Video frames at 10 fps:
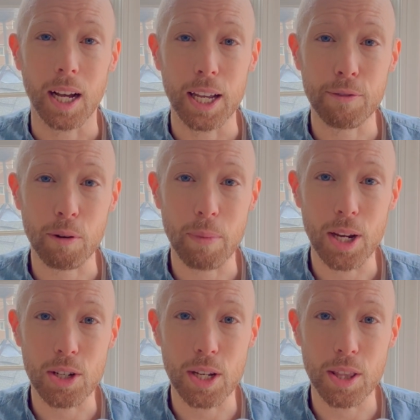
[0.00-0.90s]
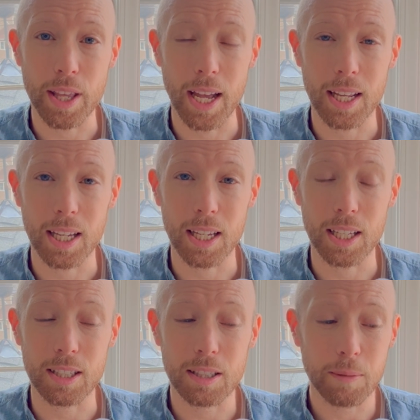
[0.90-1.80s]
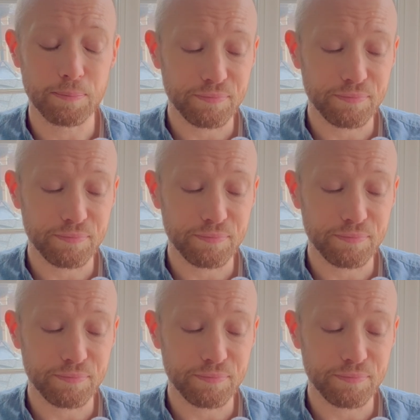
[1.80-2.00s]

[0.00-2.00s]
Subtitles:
information that is